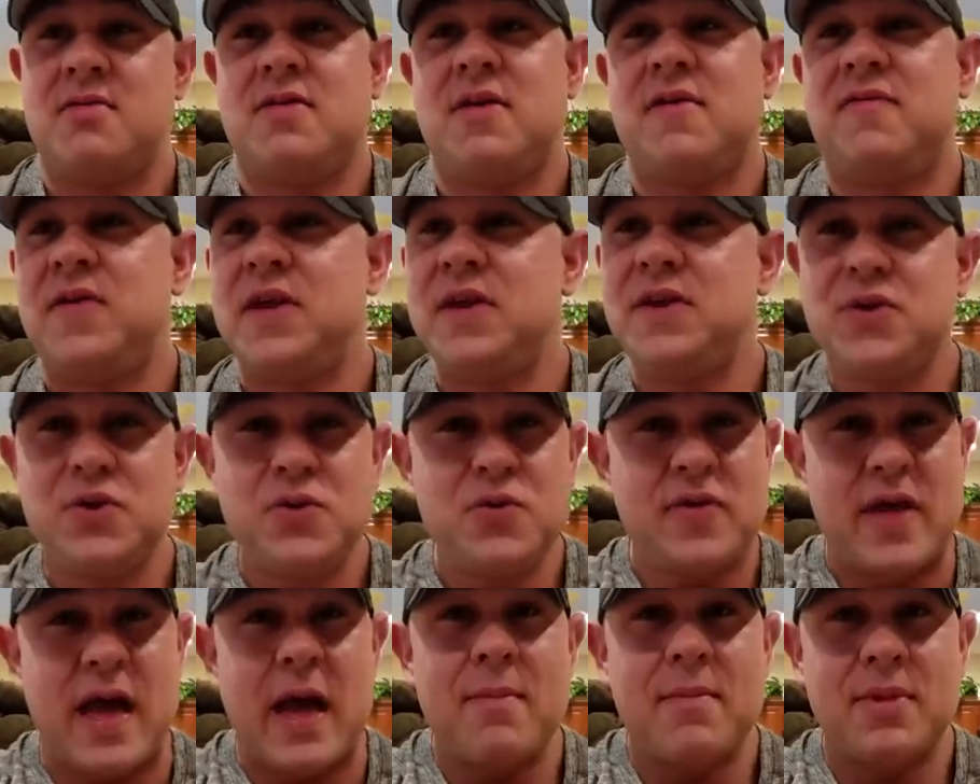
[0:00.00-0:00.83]
If they do
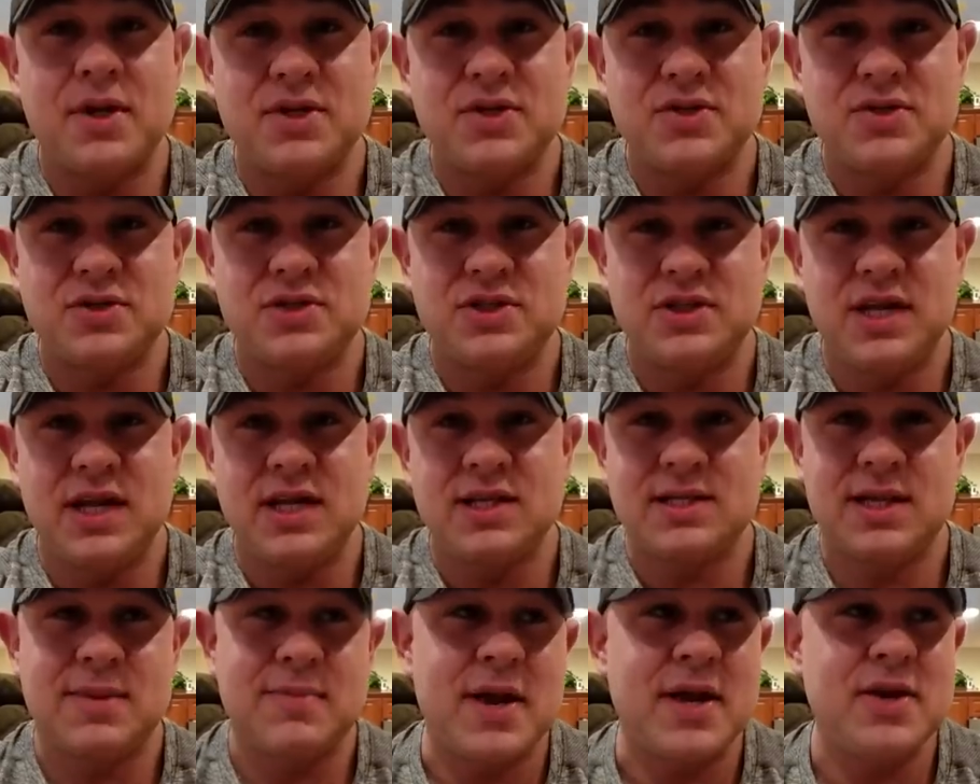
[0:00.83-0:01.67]
that much G H,
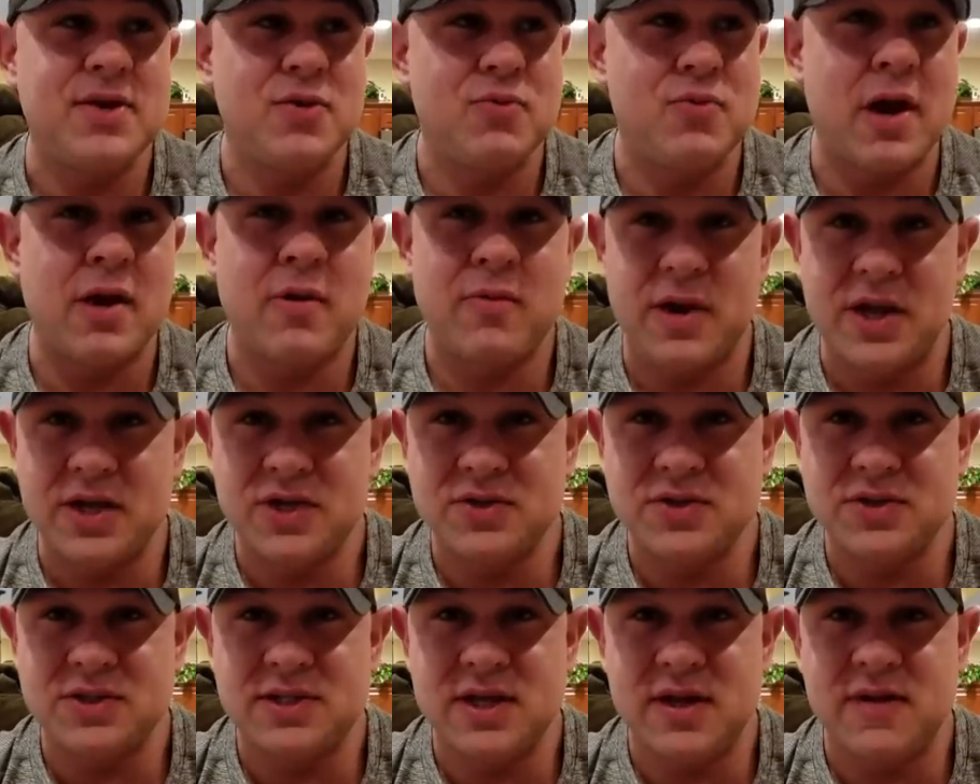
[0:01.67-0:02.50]
they might do
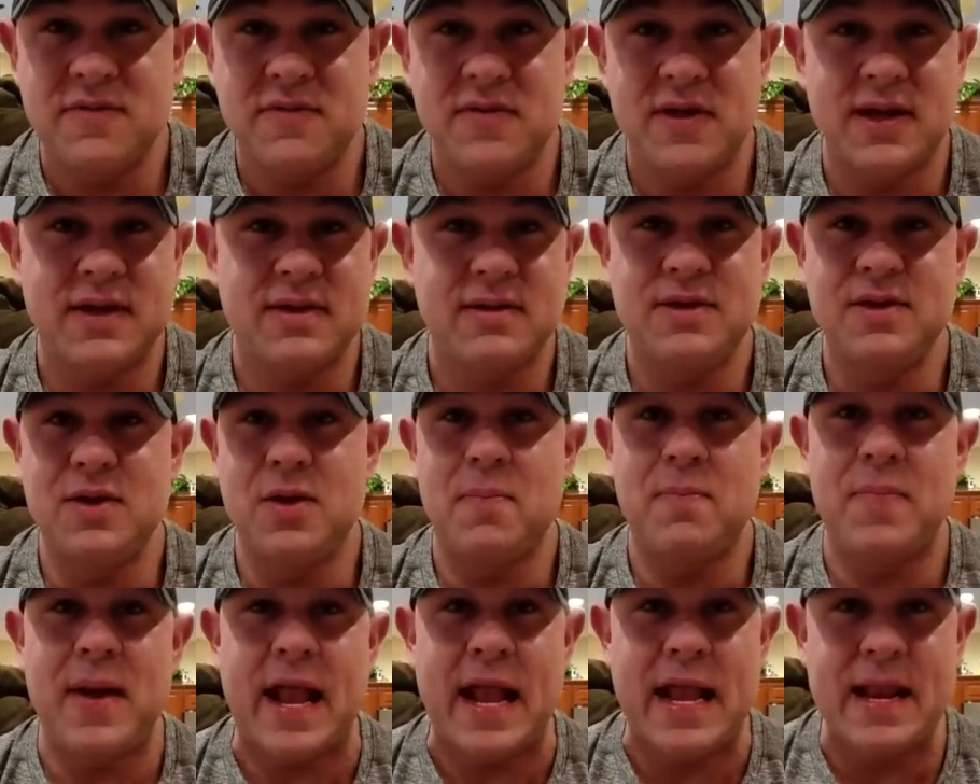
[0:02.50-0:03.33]
recreational stuff like, you know,
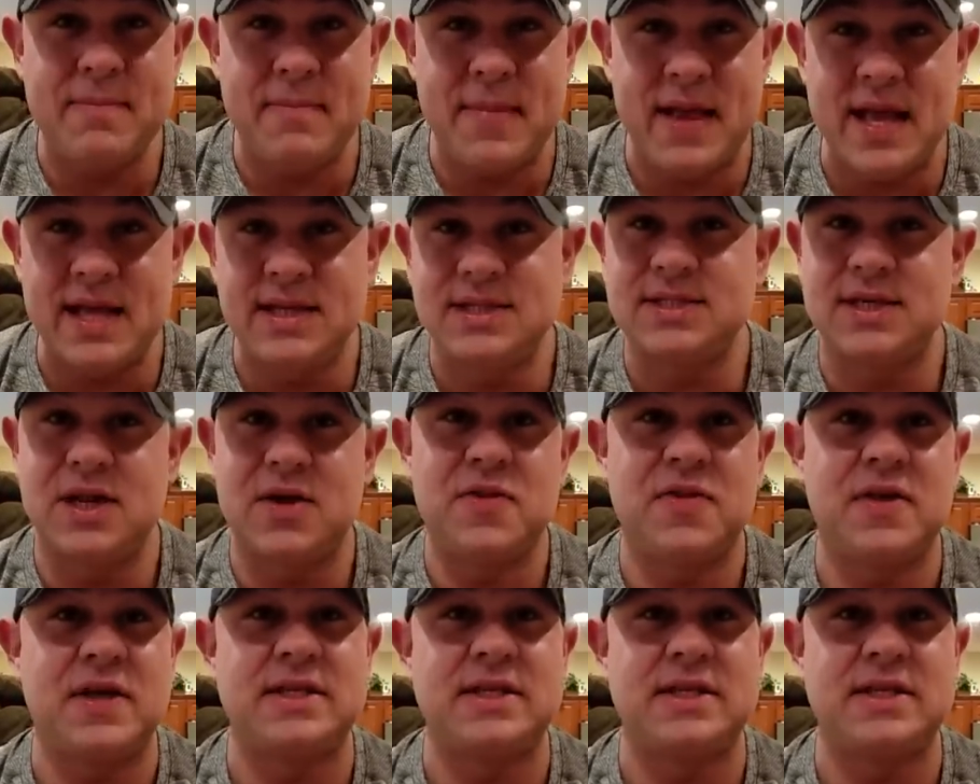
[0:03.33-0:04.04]
pain meds and other yeah.